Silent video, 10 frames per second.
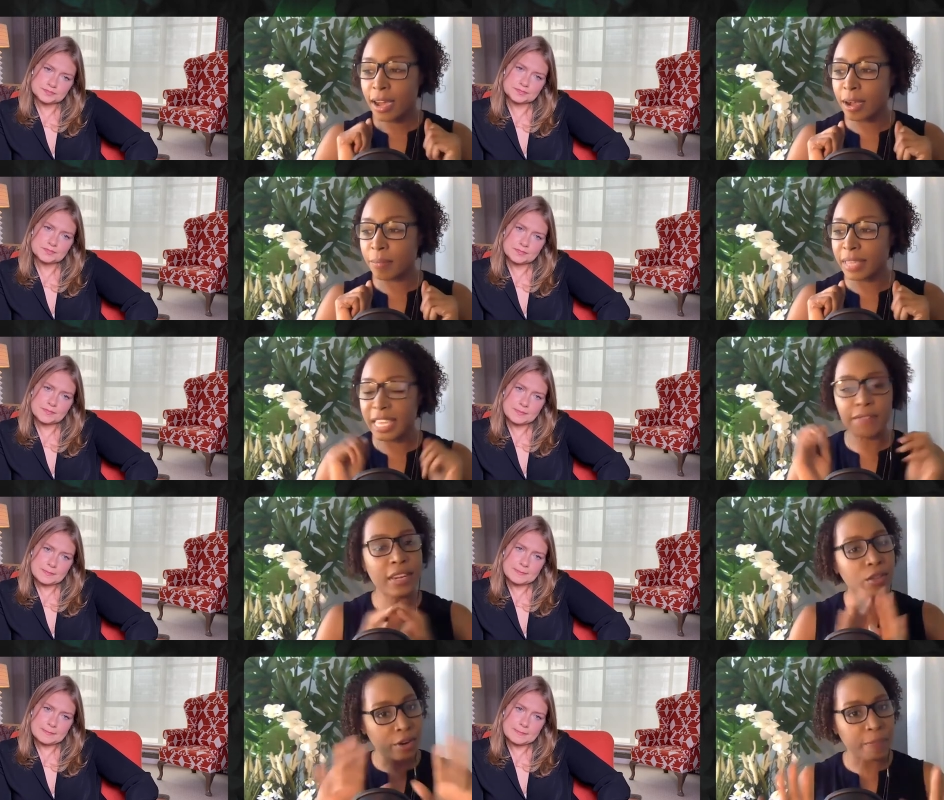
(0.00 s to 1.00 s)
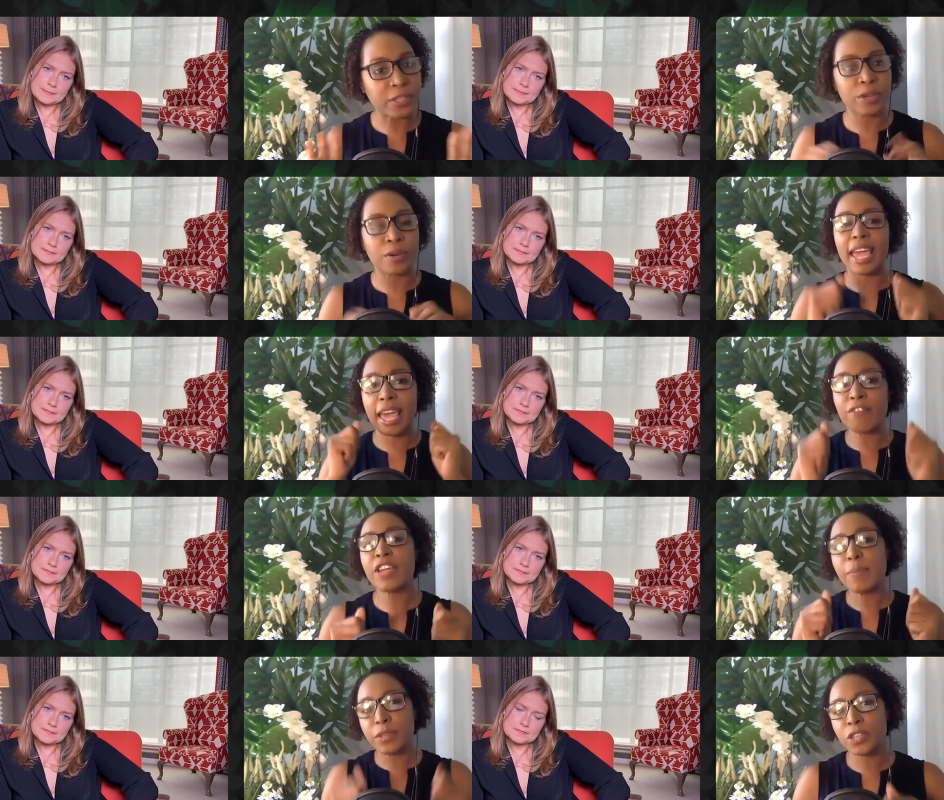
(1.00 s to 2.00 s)
Speaker 1: um, even in your episode,
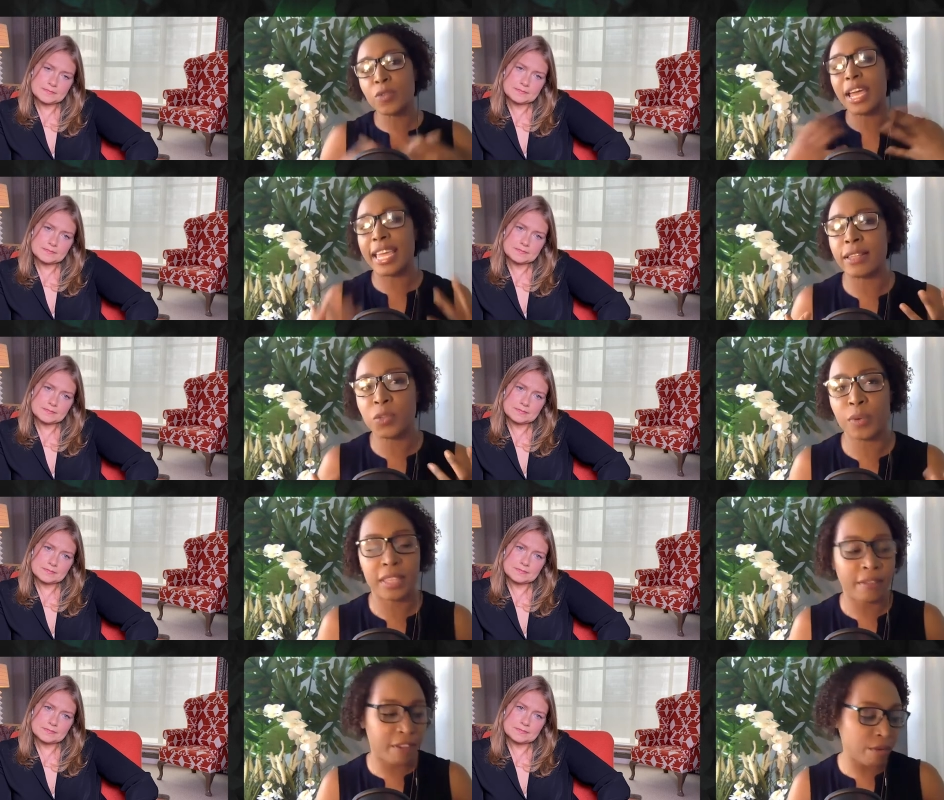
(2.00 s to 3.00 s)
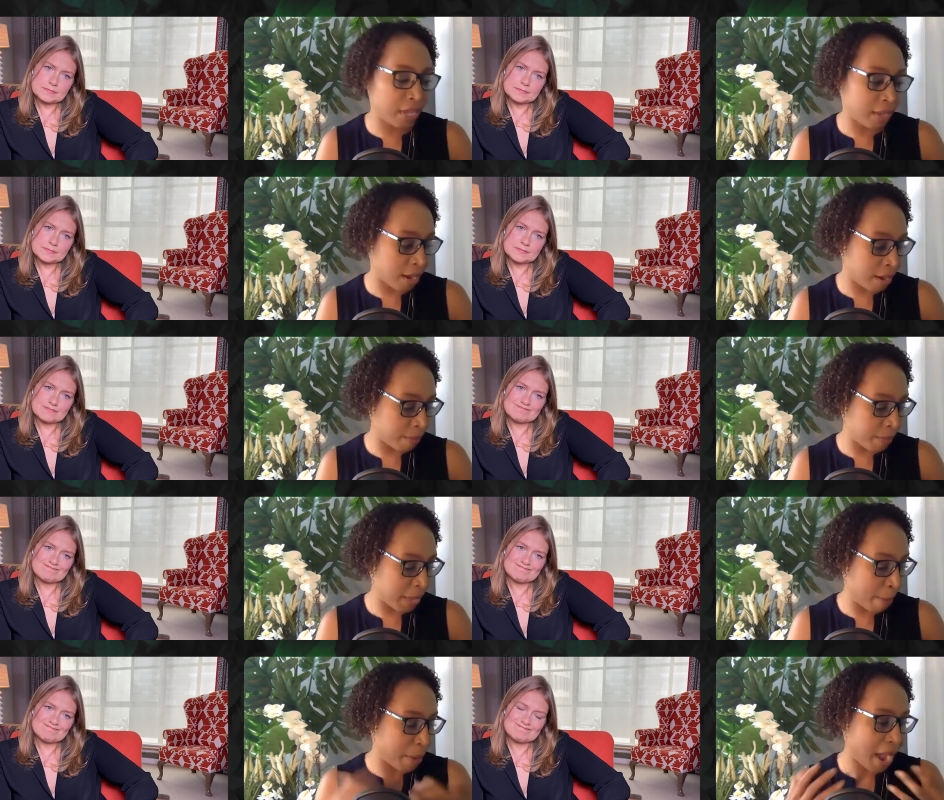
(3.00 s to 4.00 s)
every episode ends with a very um,
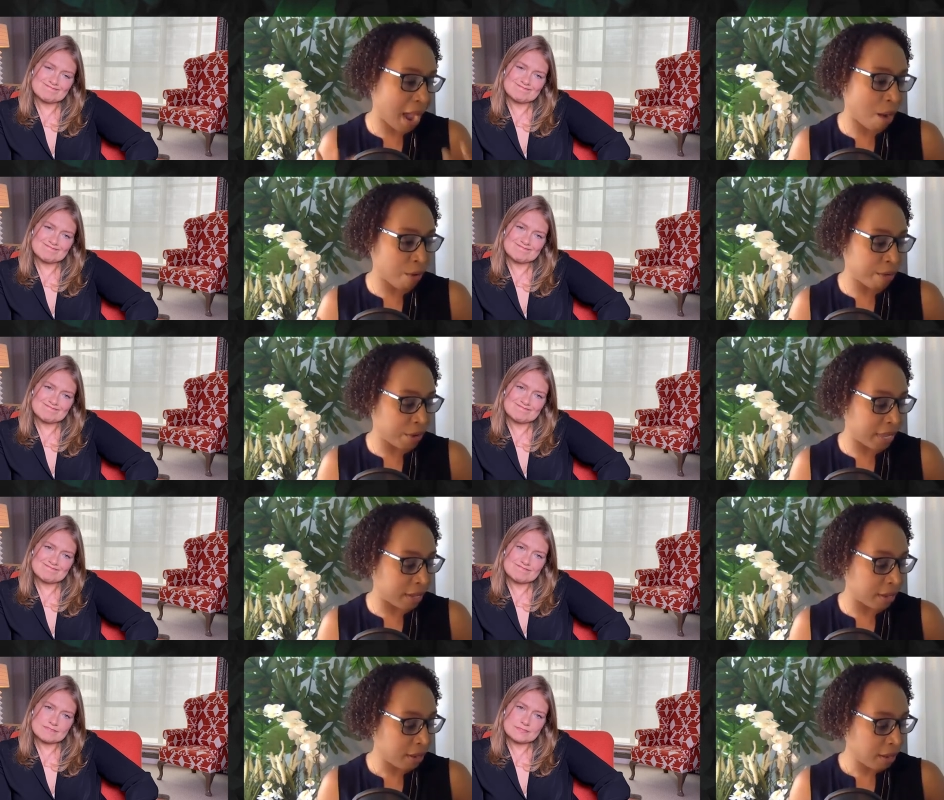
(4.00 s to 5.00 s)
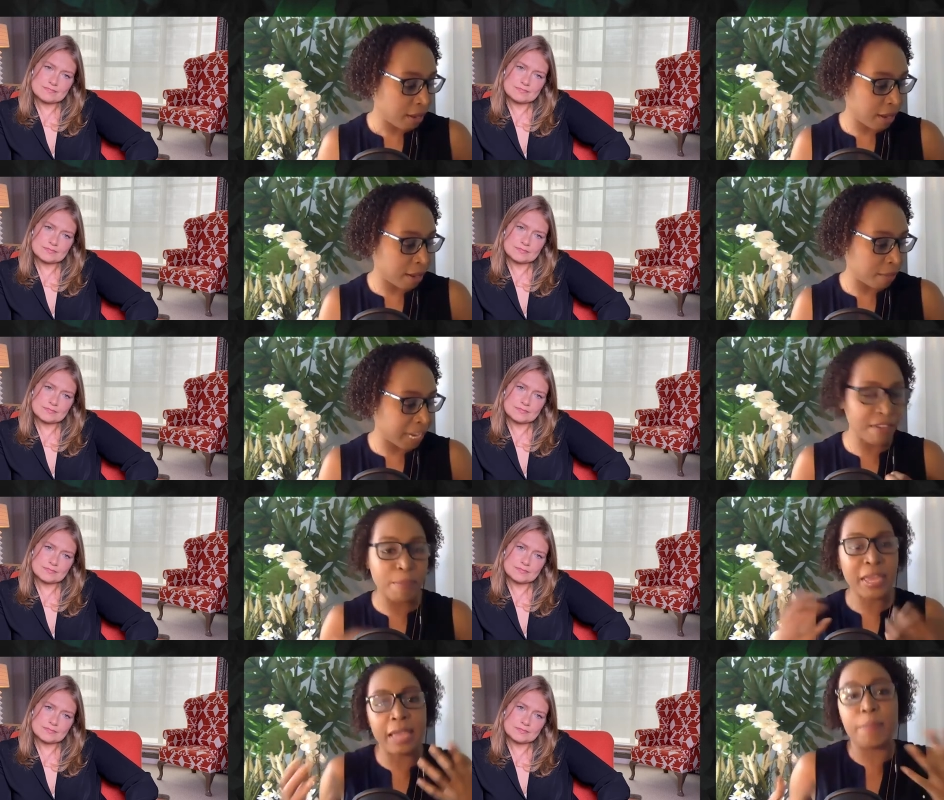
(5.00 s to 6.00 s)
empowering um, kind
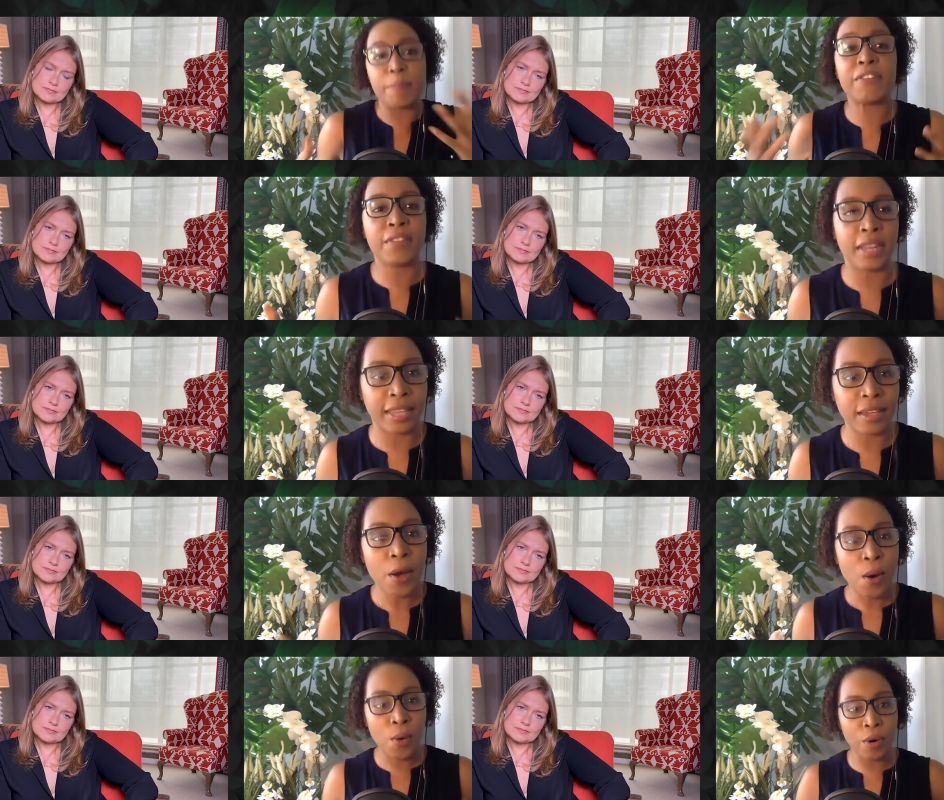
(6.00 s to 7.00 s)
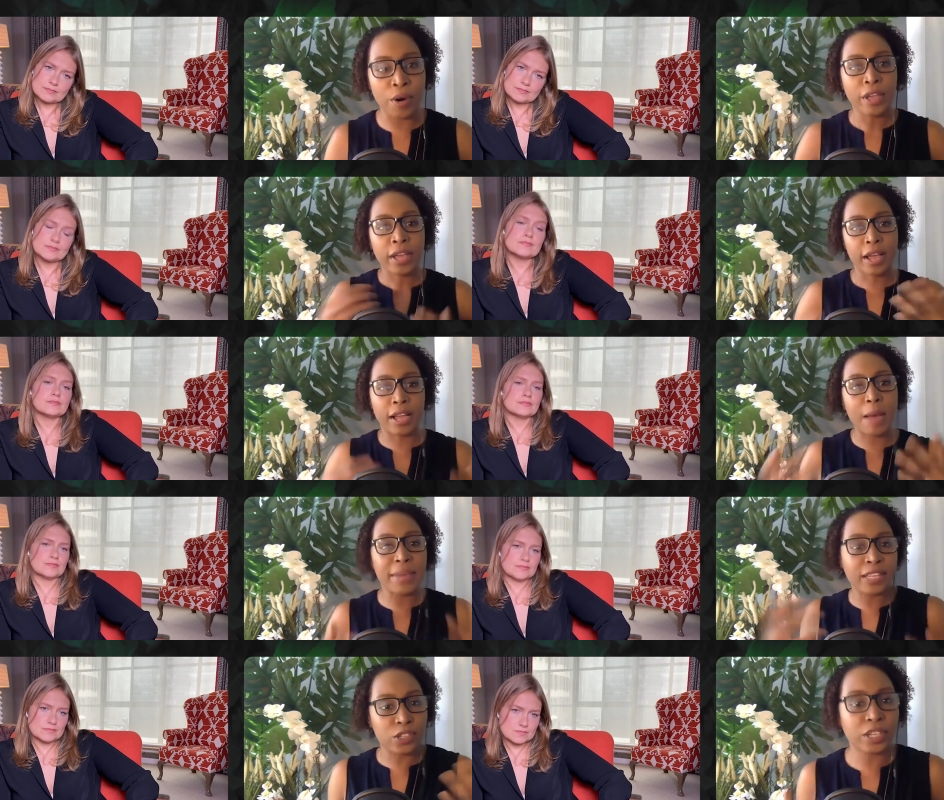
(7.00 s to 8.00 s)
of a epiphany or mm-hmm.
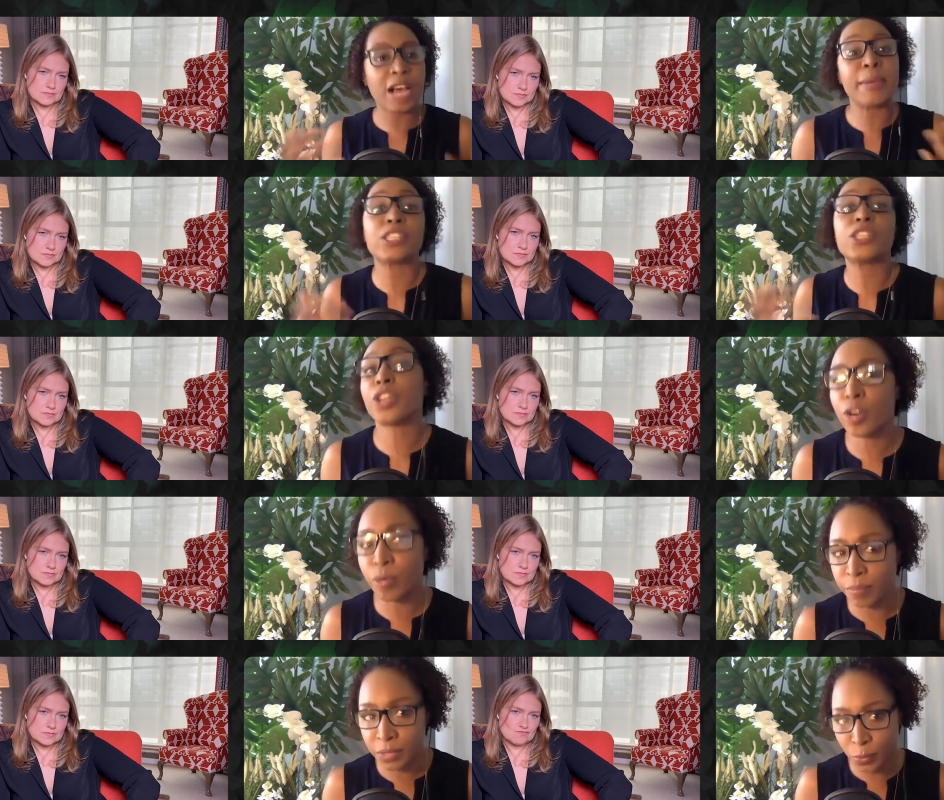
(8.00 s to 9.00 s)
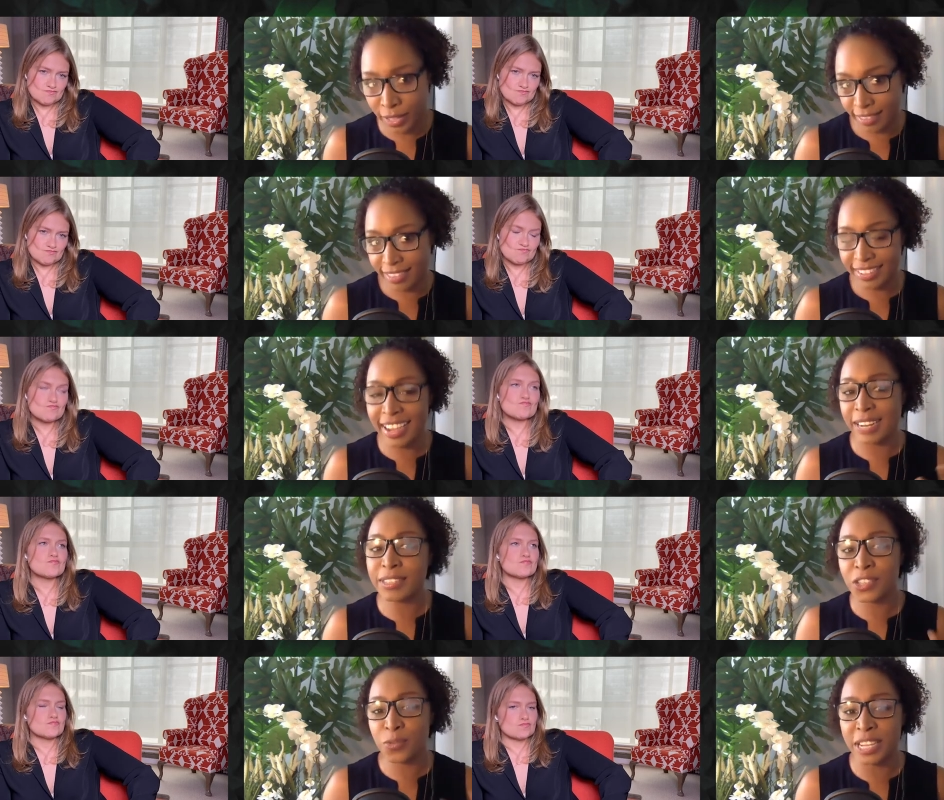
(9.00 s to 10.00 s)
coming in coming to terms with kind mm-hmm.
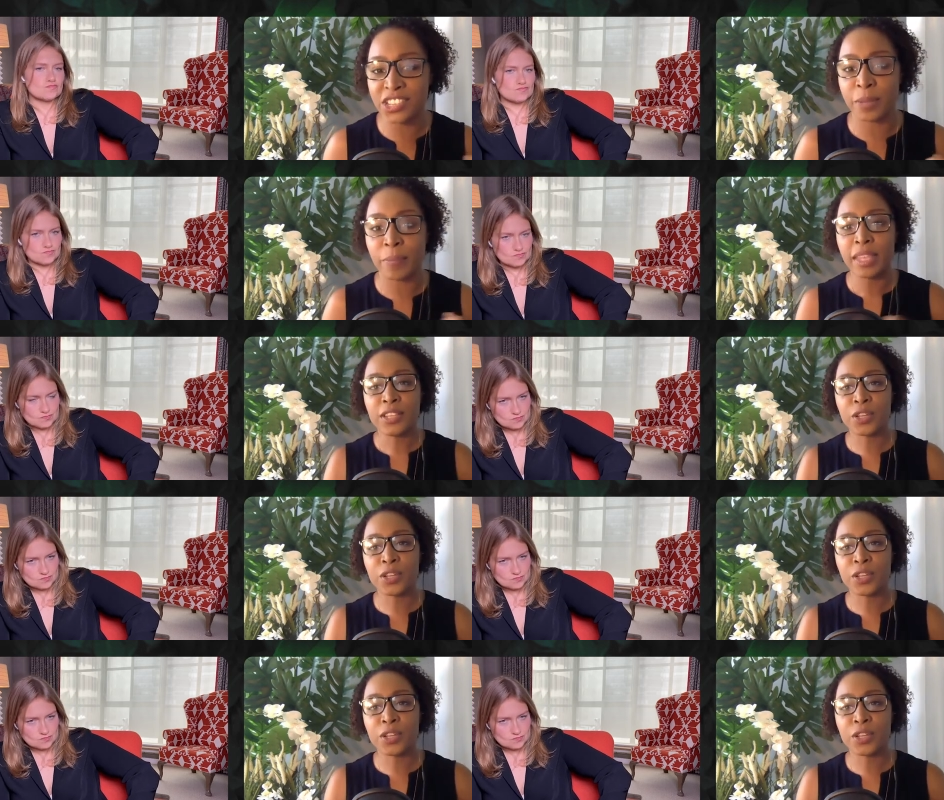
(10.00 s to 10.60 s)
of situation.